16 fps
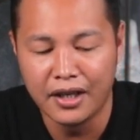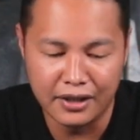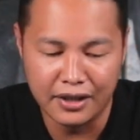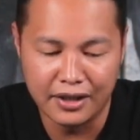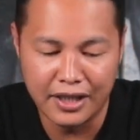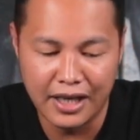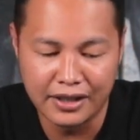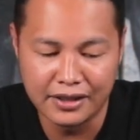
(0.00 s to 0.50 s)

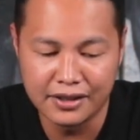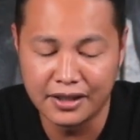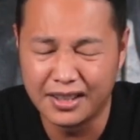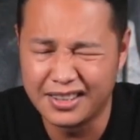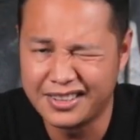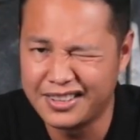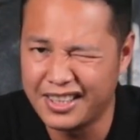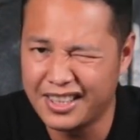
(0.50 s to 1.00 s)
It has
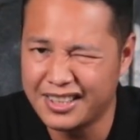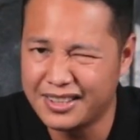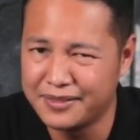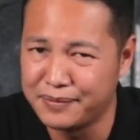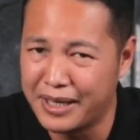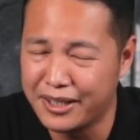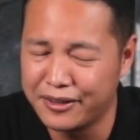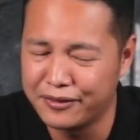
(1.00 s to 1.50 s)

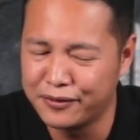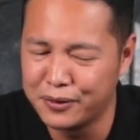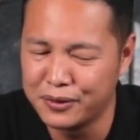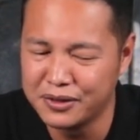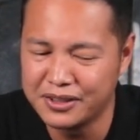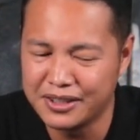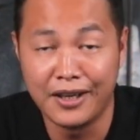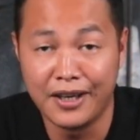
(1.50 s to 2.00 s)
6
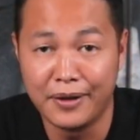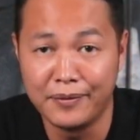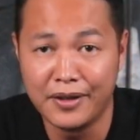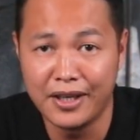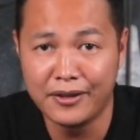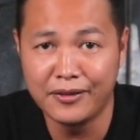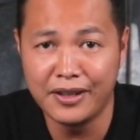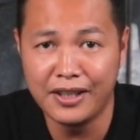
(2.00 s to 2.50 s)
microphones. I'm
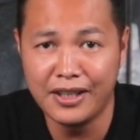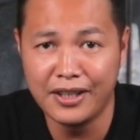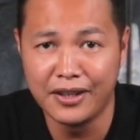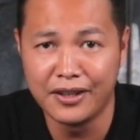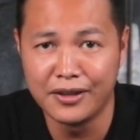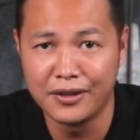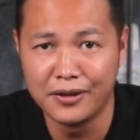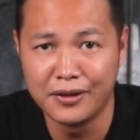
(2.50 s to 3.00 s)
not really
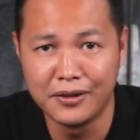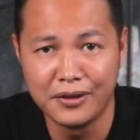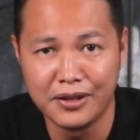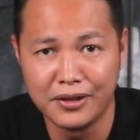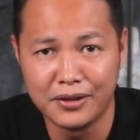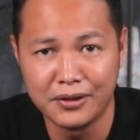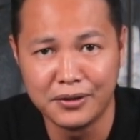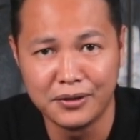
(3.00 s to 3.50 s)
gonna go
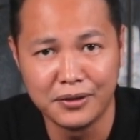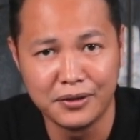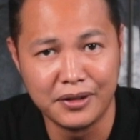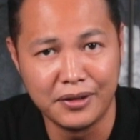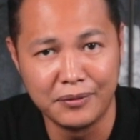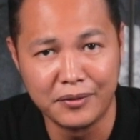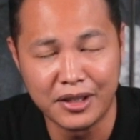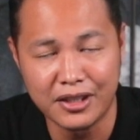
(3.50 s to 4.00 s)
into
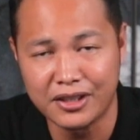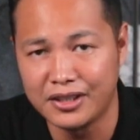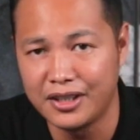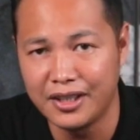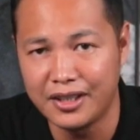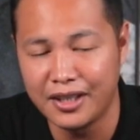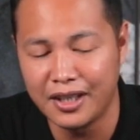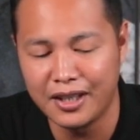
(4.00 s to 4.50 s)
much
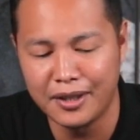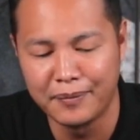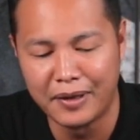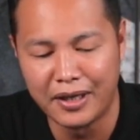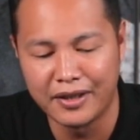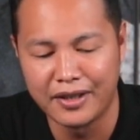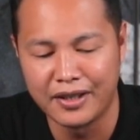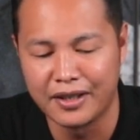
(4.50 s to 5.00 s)
detail
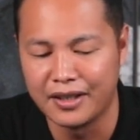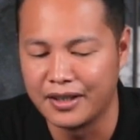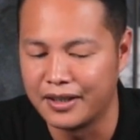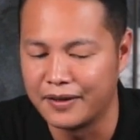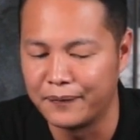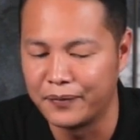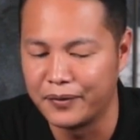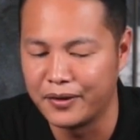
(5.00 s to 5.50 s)
about
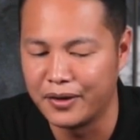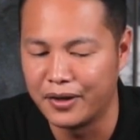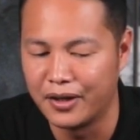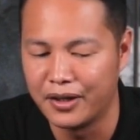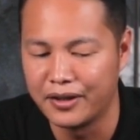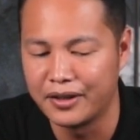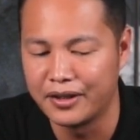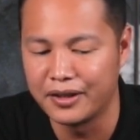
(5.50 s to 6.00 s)

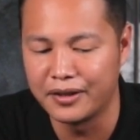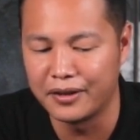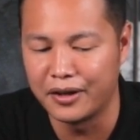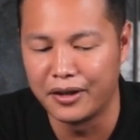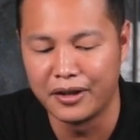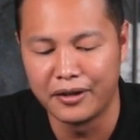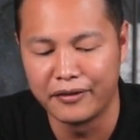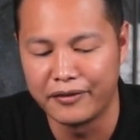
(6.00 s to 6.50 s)
all
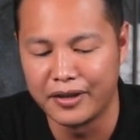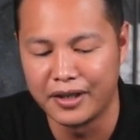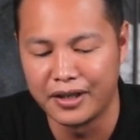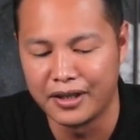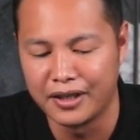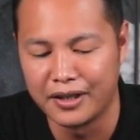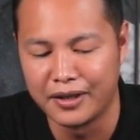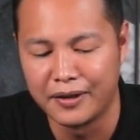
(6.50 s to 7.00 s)
of
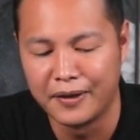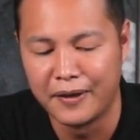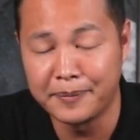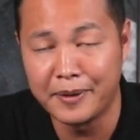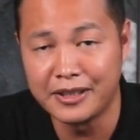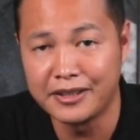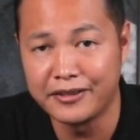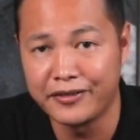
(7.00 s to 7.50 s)
the
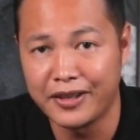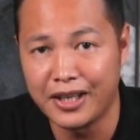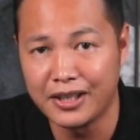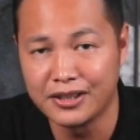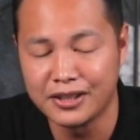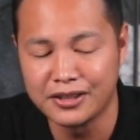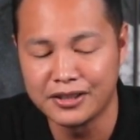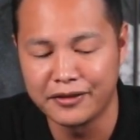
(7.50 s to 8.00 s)

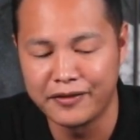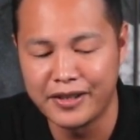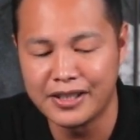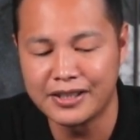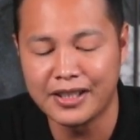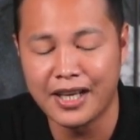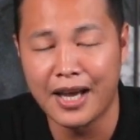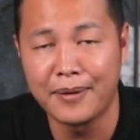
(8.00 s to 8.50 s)
specifications of
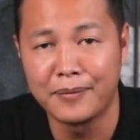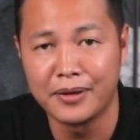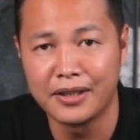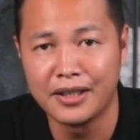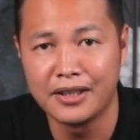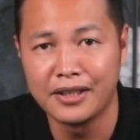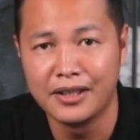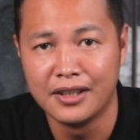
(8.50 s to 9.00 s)
this
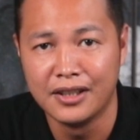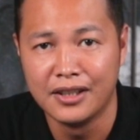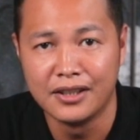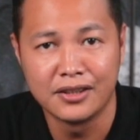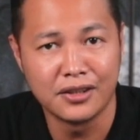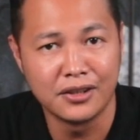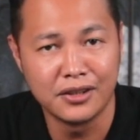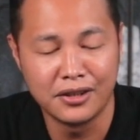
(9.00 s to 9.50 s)
camera,
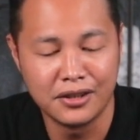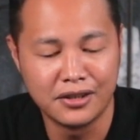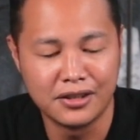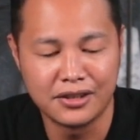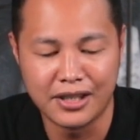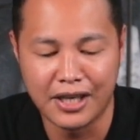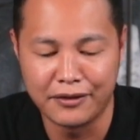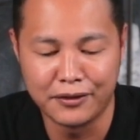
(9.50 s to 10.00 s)
so you
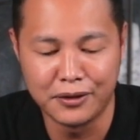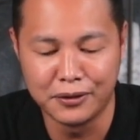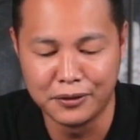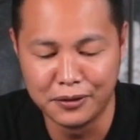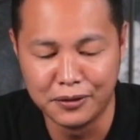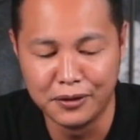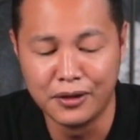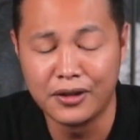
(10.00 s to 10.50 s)
just have
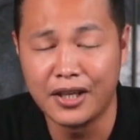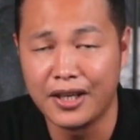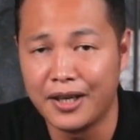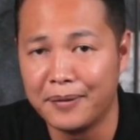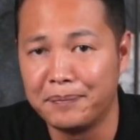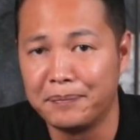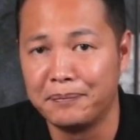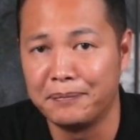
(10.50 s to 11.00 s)
to look it
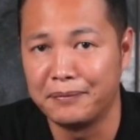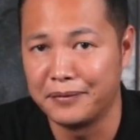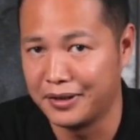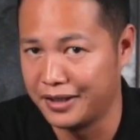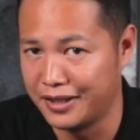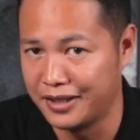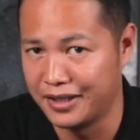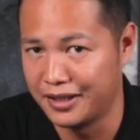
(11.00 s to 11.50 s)
up
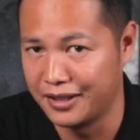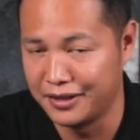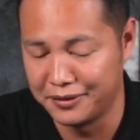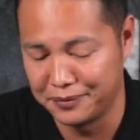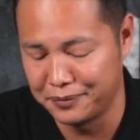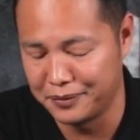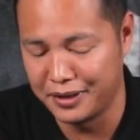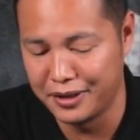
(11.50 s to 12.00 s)
in the
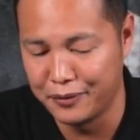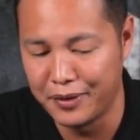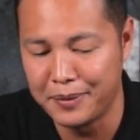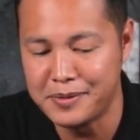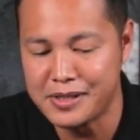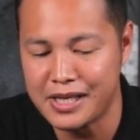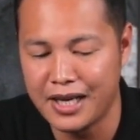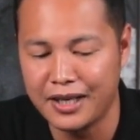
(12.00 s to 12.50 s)

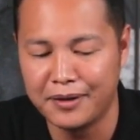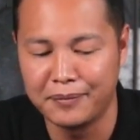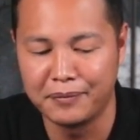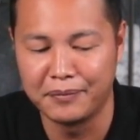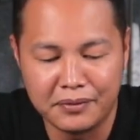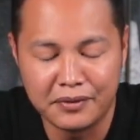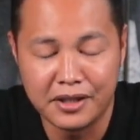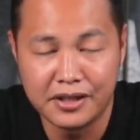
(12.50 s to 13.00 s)
website.
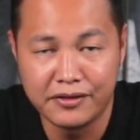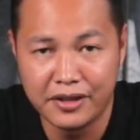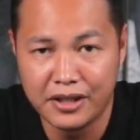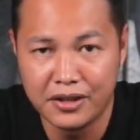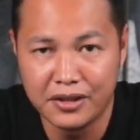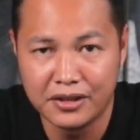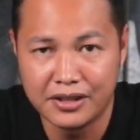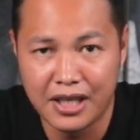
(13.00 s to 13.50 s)
This
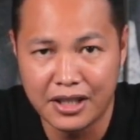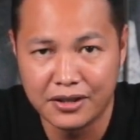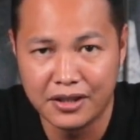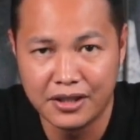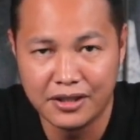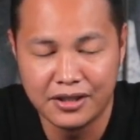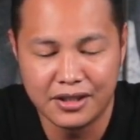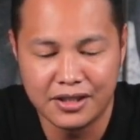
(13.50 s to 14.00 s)
video is
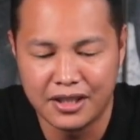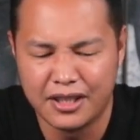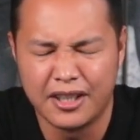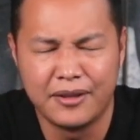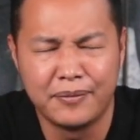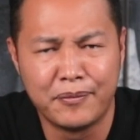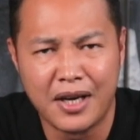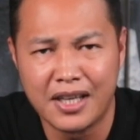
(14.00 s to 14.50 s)
actually just an
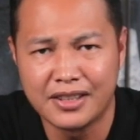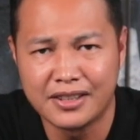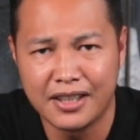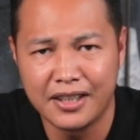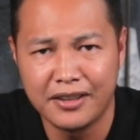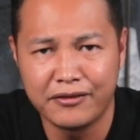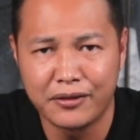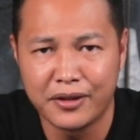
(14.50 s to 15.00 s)

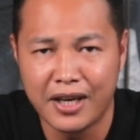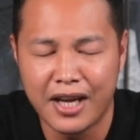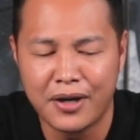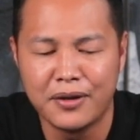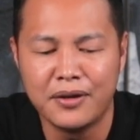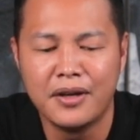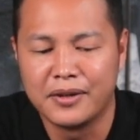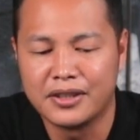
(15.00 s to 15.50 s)
unboxing for
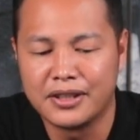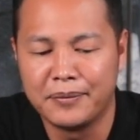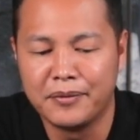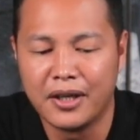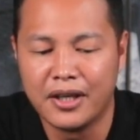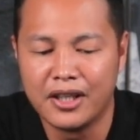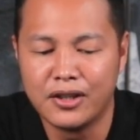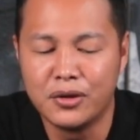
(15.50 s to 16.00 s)
now because I'm
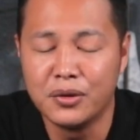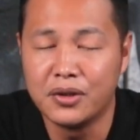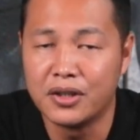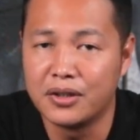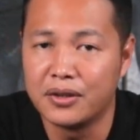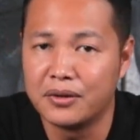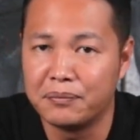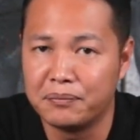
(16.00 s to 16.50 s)
gonna do
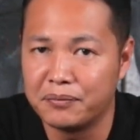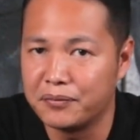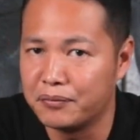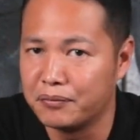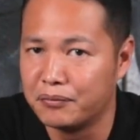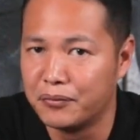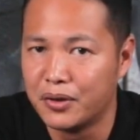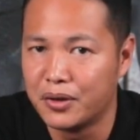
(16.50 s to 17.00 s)
a
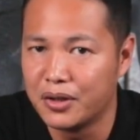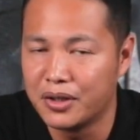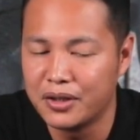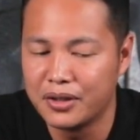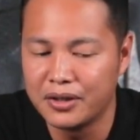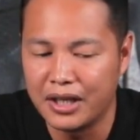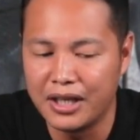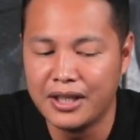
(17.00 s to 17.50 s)

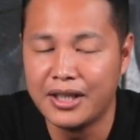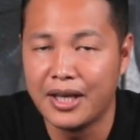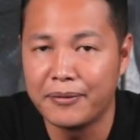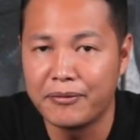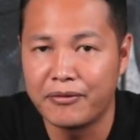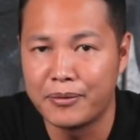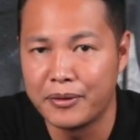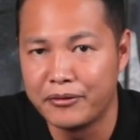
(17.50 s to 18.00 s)
more
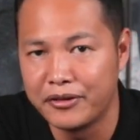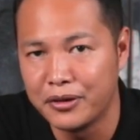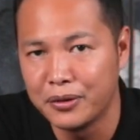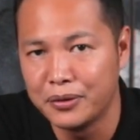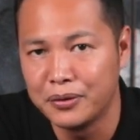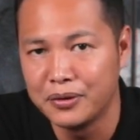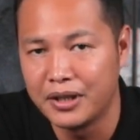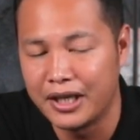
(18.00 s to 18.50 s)
in-depth
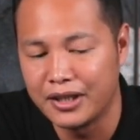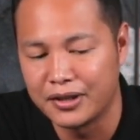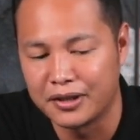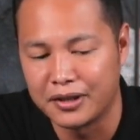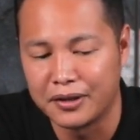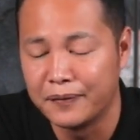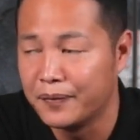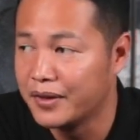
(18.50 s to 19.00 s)
review
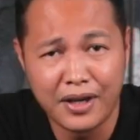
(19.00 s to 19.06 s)
later.